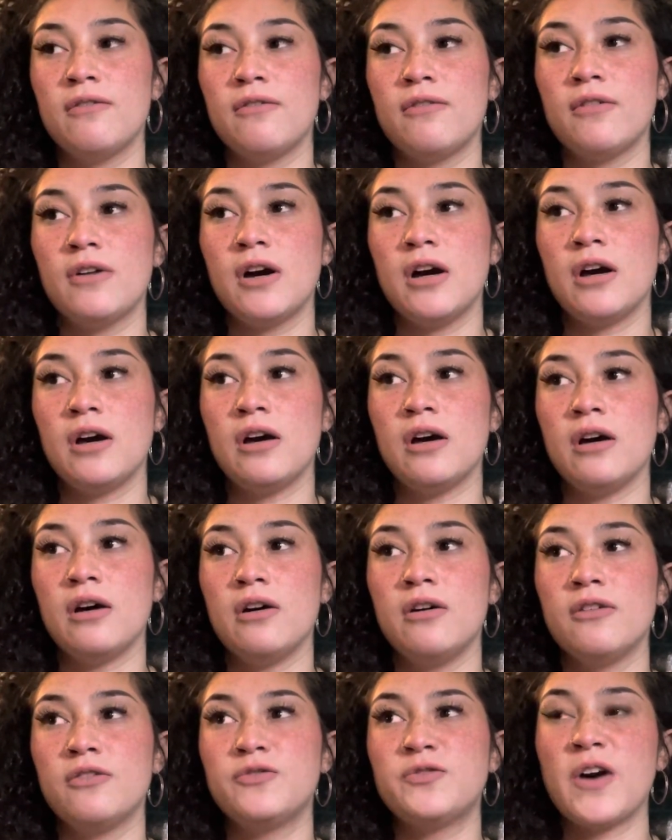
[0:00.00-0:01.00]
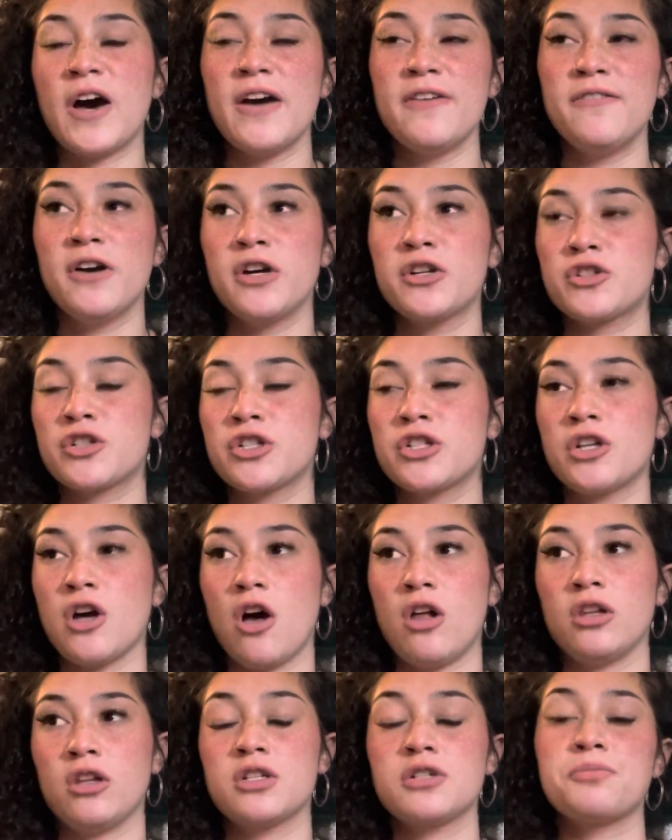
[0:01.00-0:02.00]

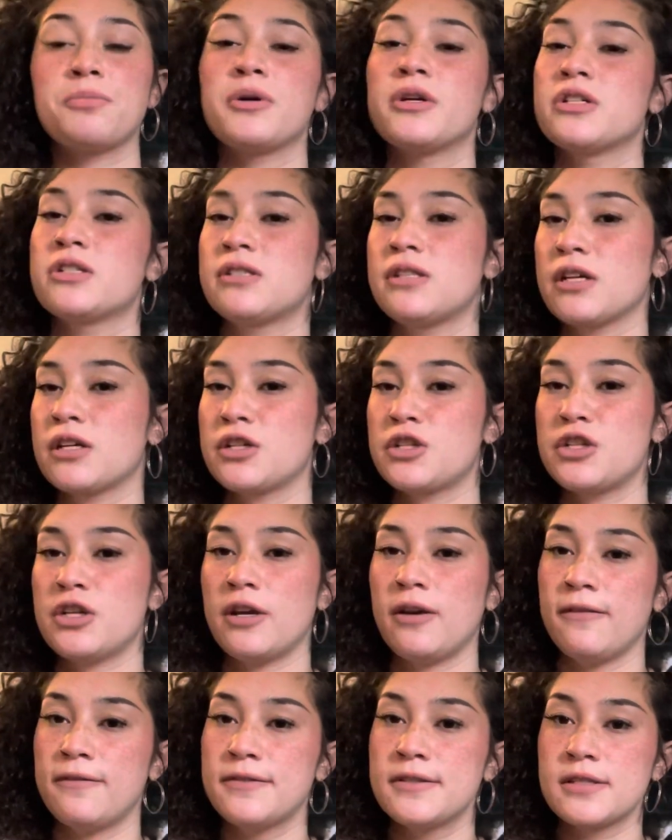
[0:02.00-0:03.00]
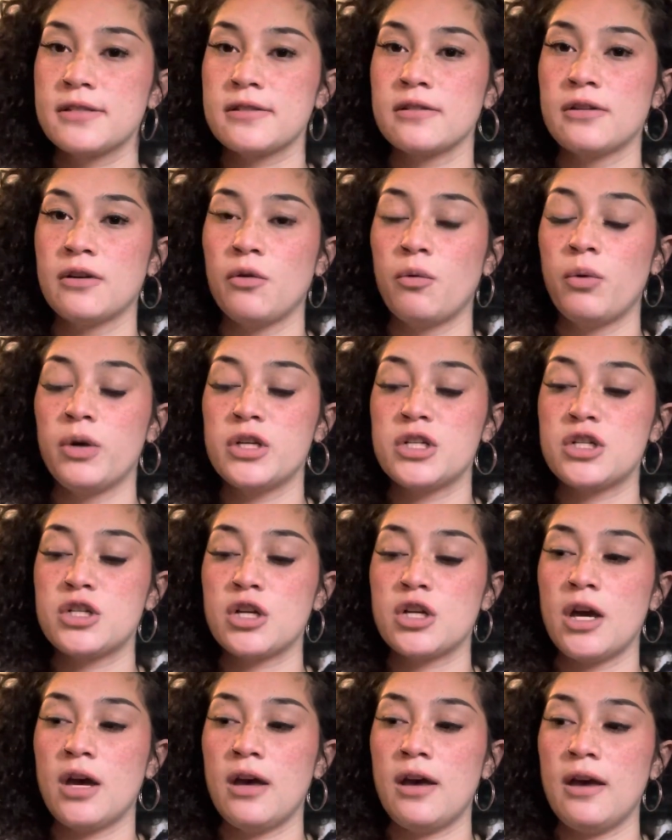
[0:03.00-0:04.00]
$500 per 6 shifts, which
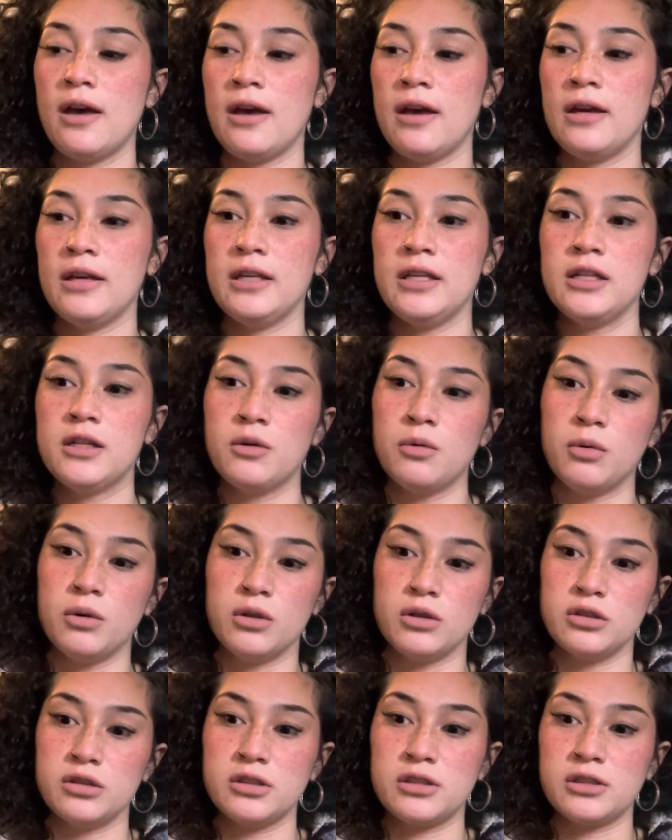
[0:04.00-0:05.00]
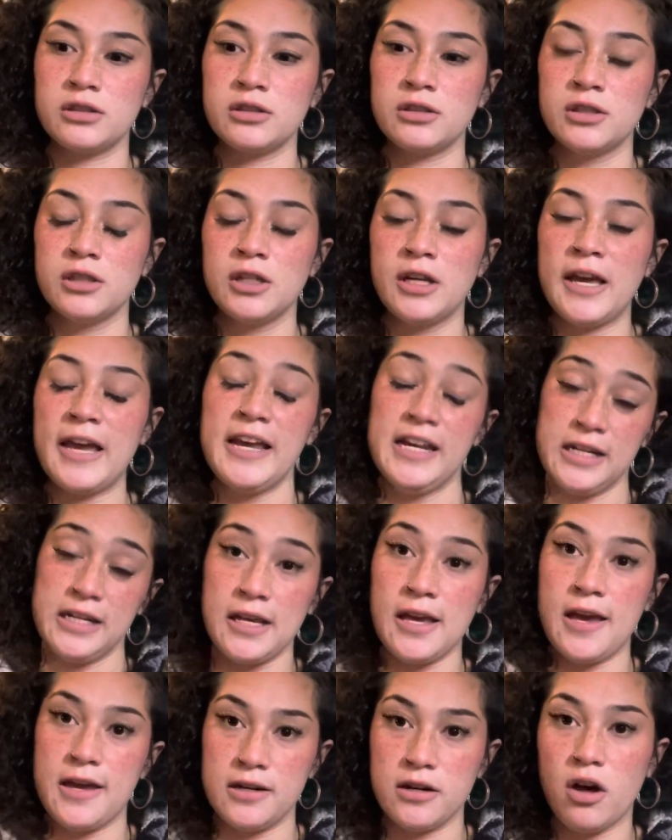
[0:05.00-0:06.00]
equals
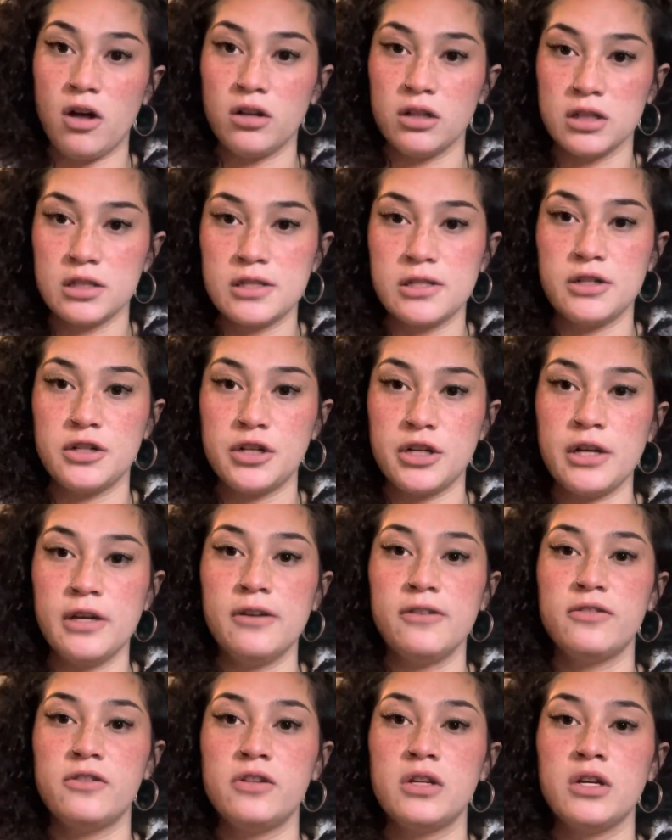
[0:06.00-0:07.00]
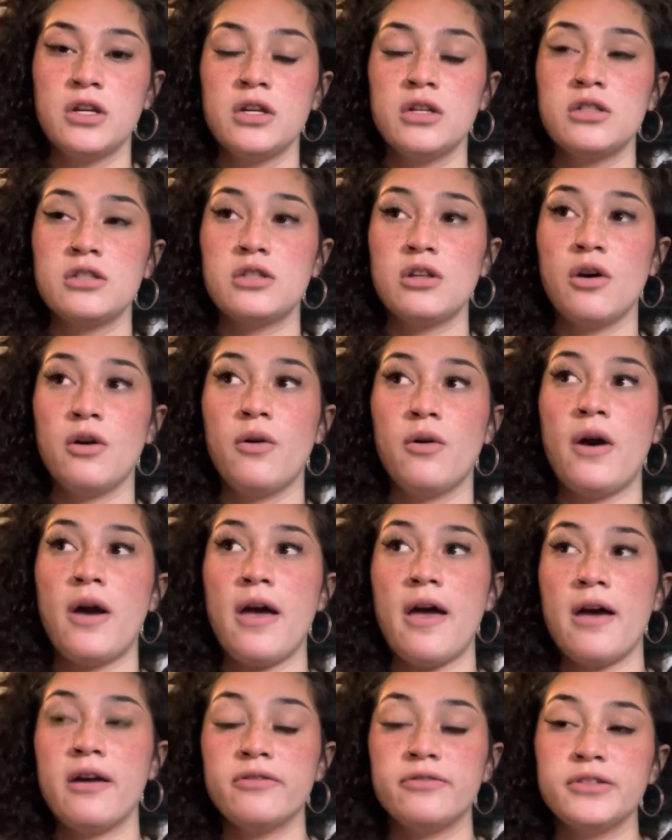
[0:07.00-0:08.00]
$88 a shift. So
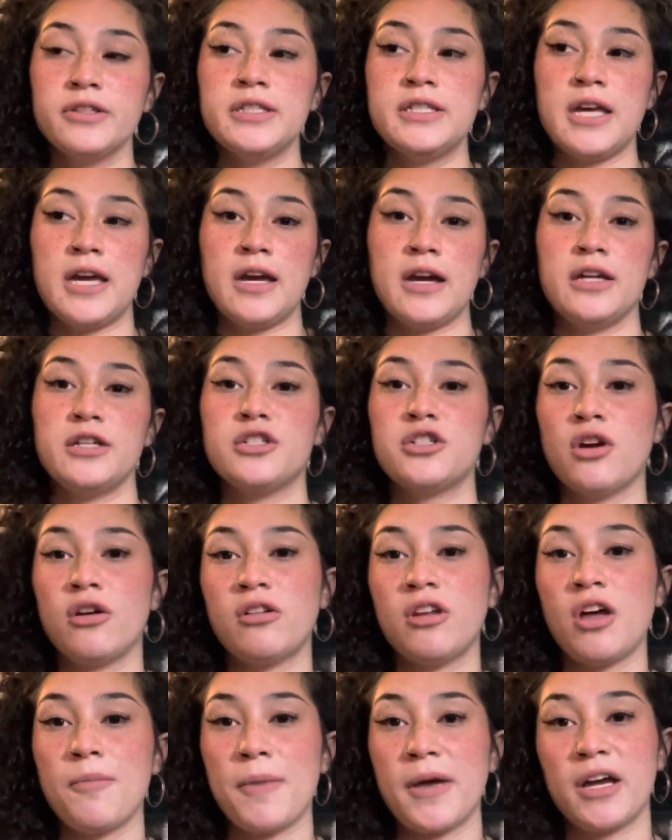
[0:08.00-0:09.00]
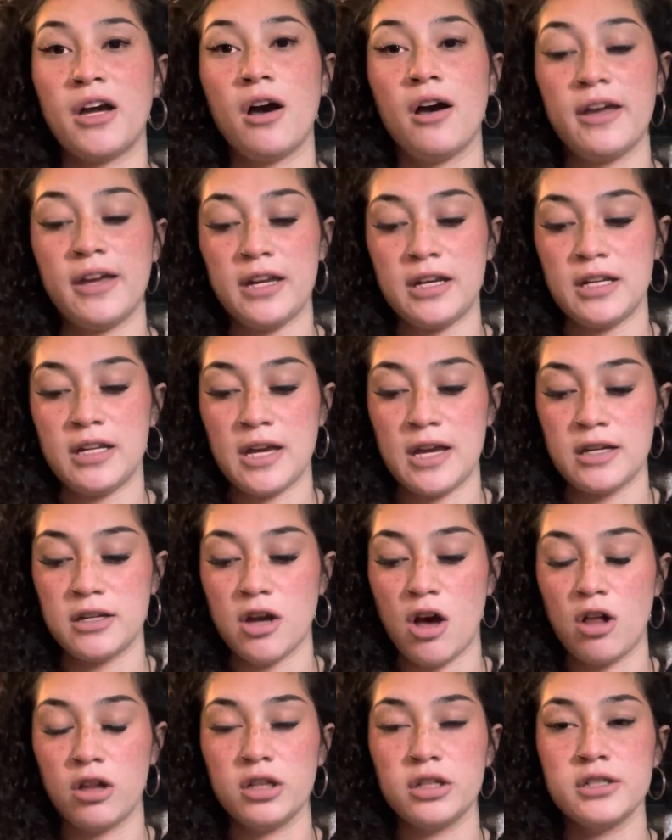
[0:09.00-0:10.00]
every day I showed up, I got
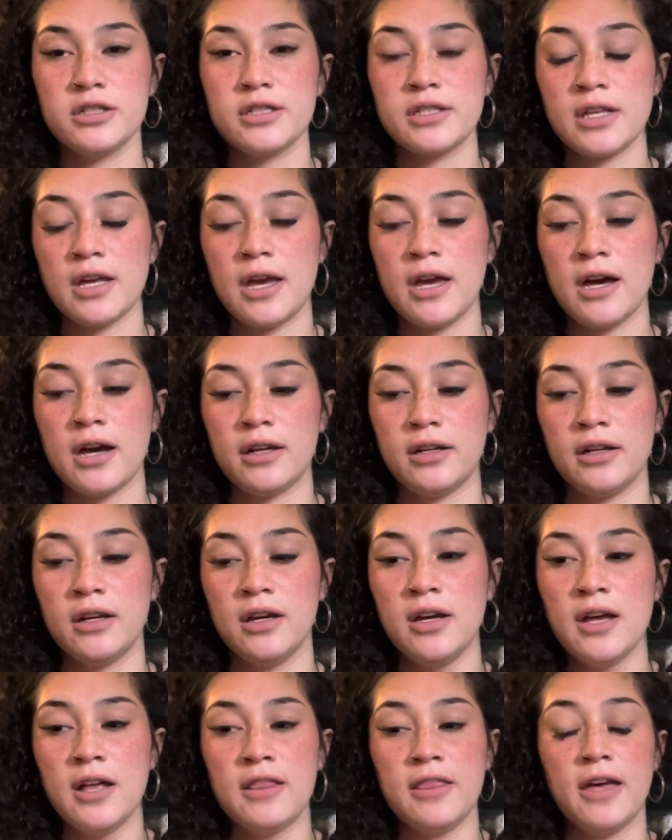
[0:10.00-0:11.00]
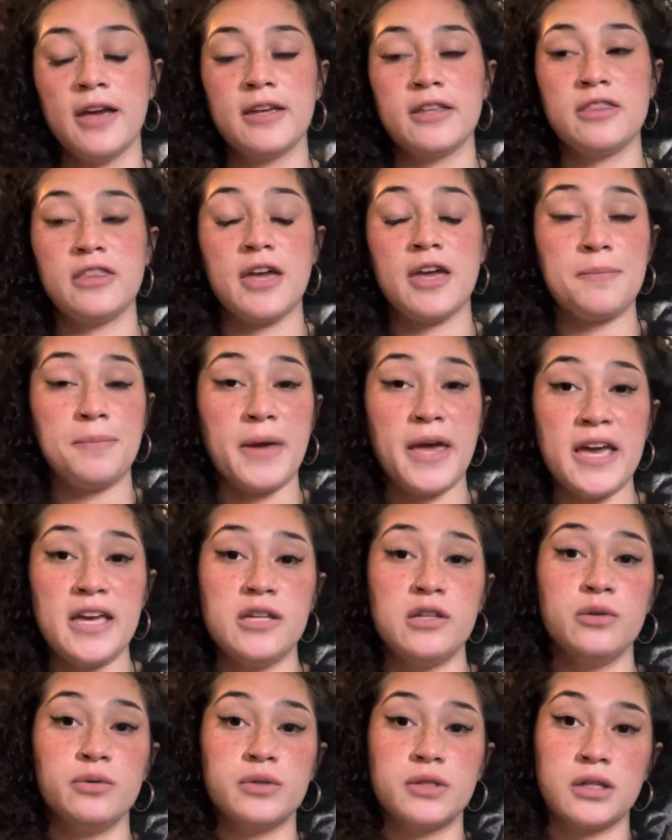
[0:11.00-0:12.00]
$88, and like they pay
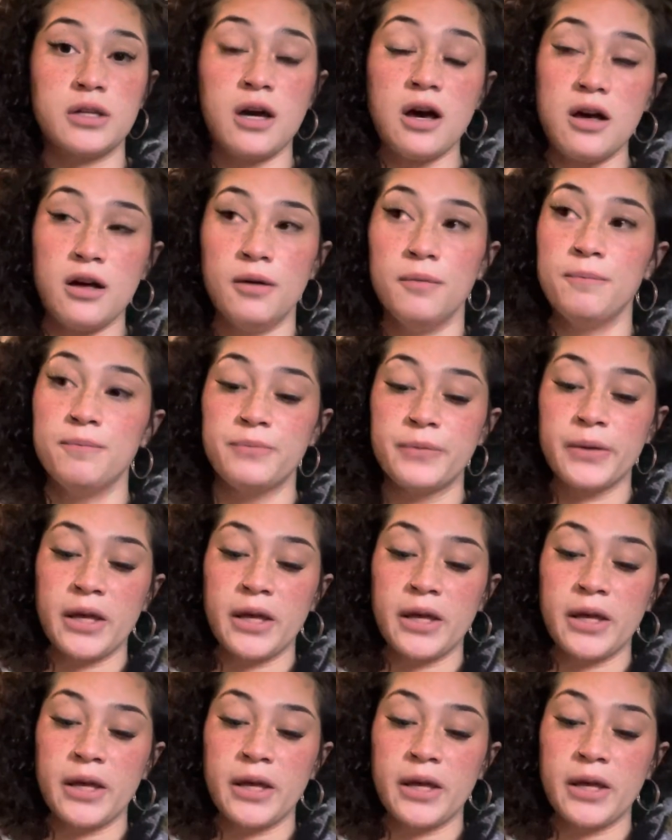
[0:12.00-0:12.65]
you to come.